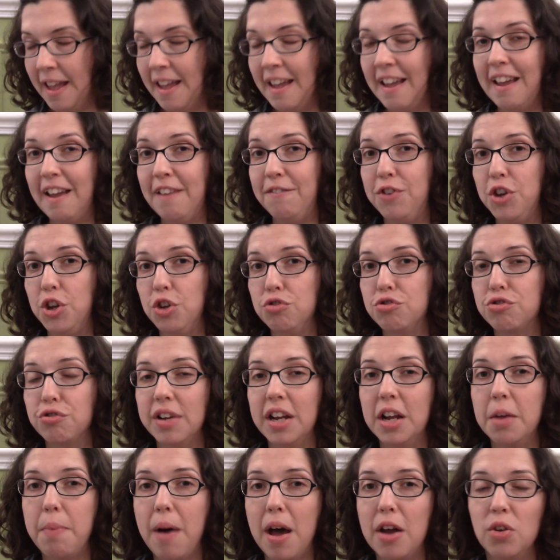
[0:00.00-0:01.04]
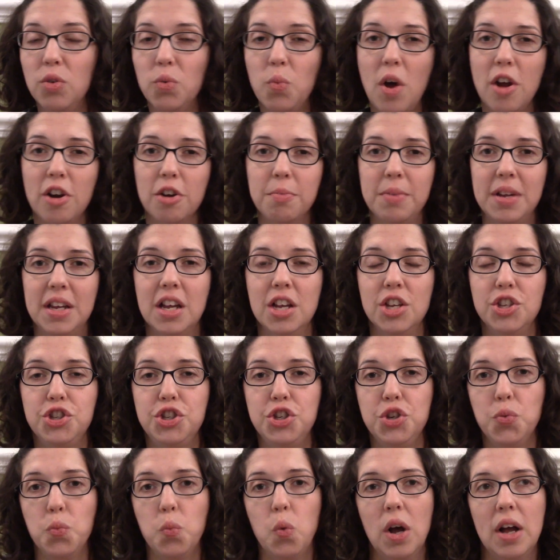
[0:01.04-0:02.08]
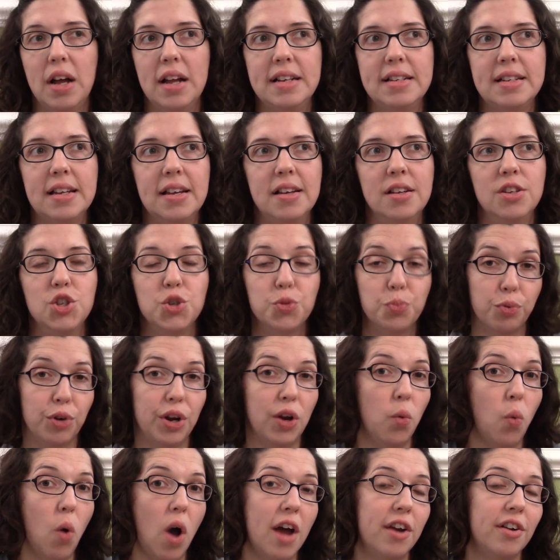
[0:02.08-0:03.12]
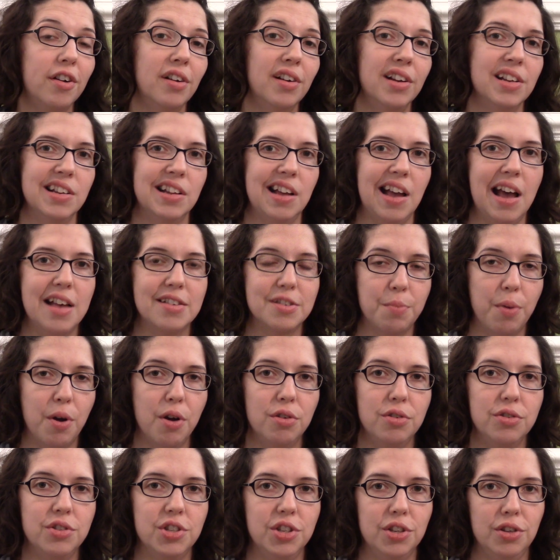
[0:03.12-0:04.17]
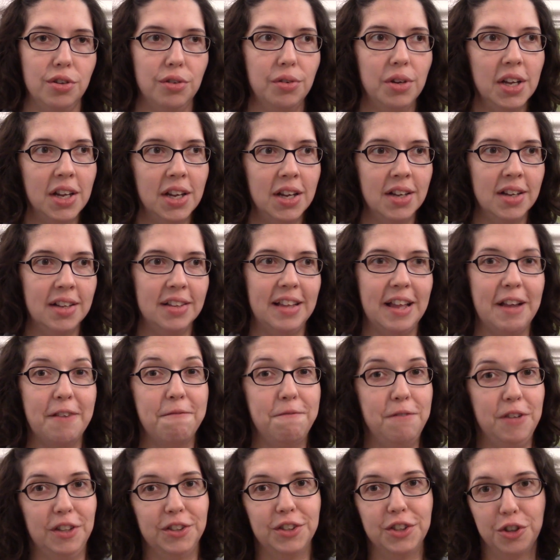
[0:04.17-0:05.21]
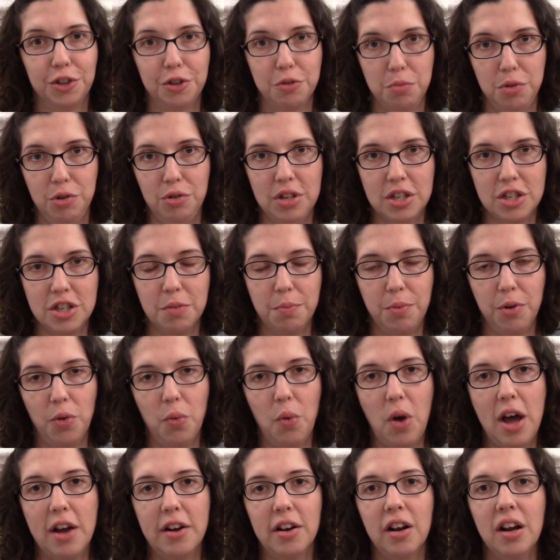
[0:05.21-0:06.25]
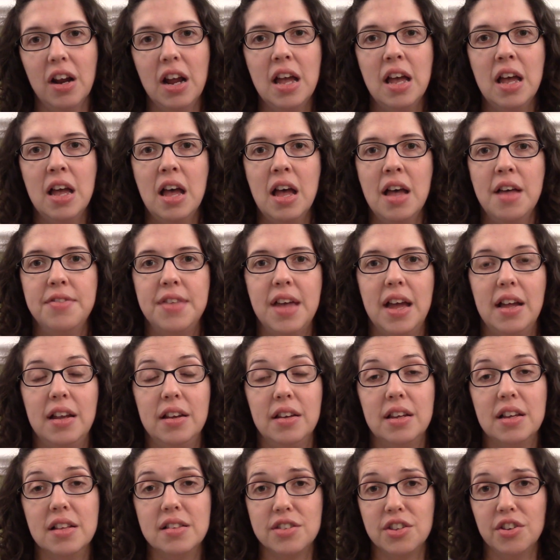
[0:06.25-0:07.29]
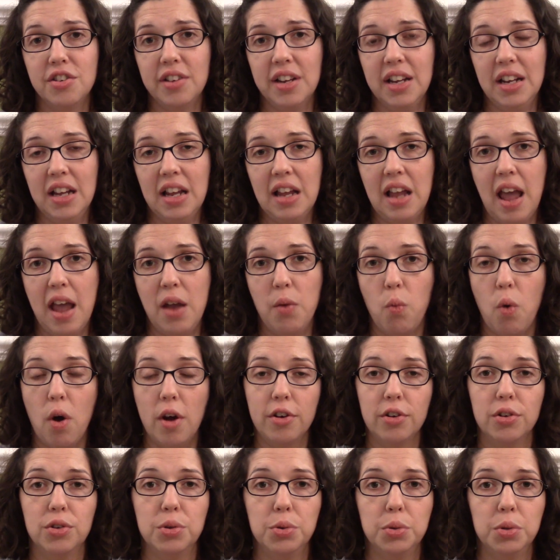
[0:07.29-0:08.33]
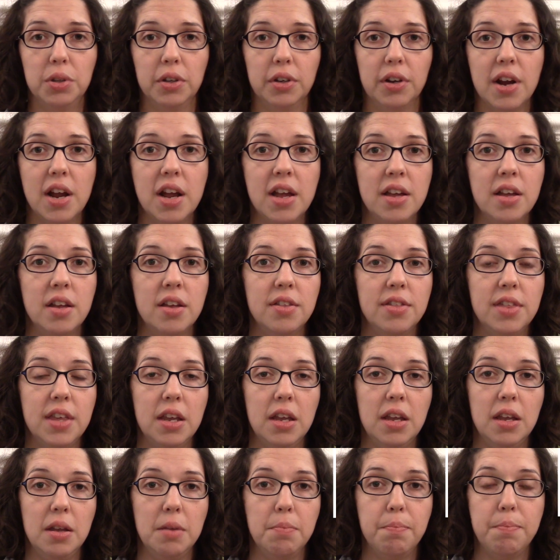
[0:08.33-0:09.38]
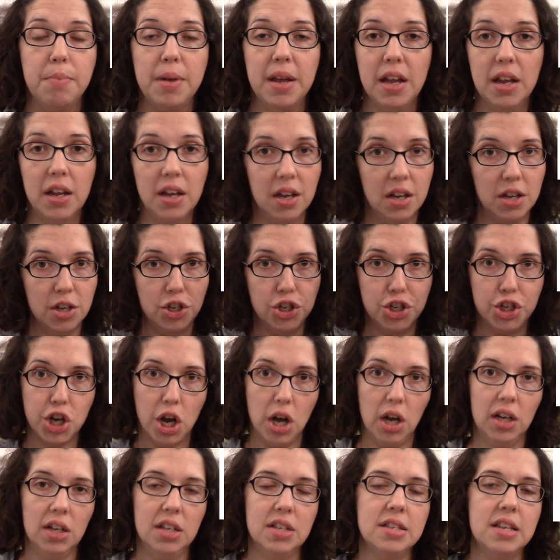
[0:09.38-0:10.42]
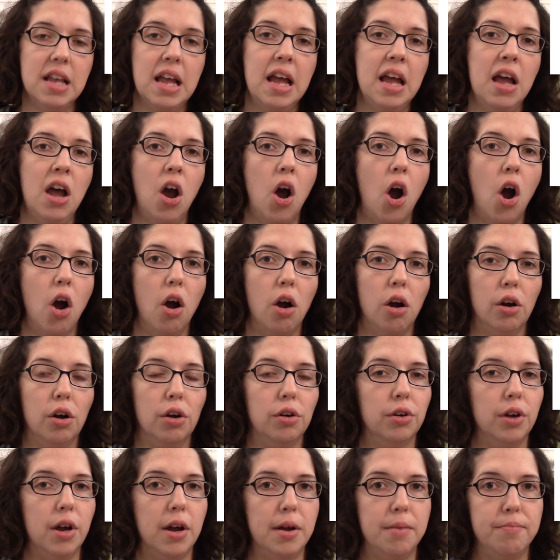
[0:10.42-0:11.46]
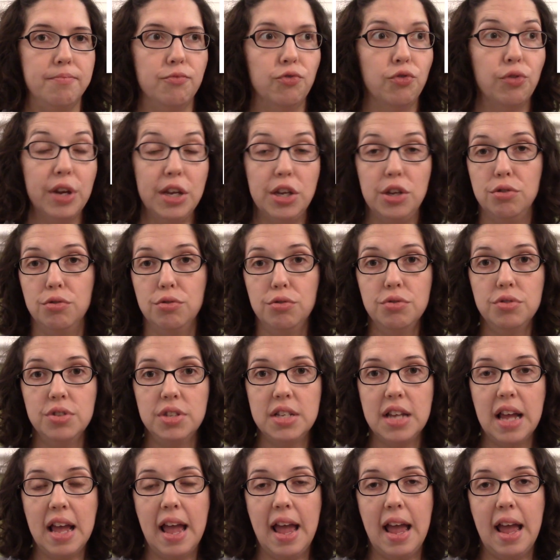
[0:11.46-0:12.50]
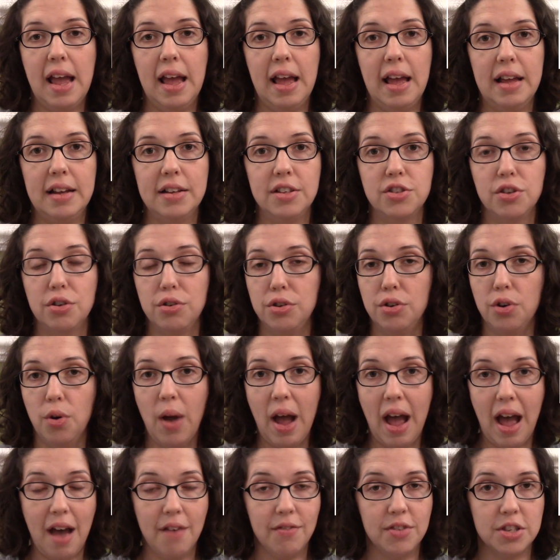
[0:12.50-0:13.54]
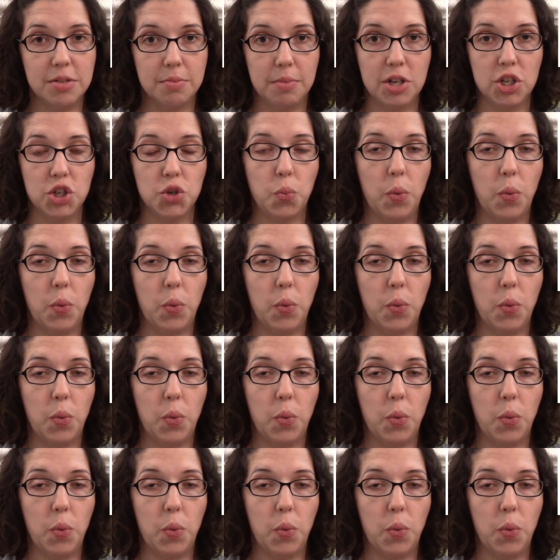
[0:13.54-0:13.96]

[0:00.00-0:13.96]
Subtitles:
If you drink bottled water because you want spring water as opposed to like filtered municipal water, then consider getting a water cooler. The big jugs are reused, and so you don't have as much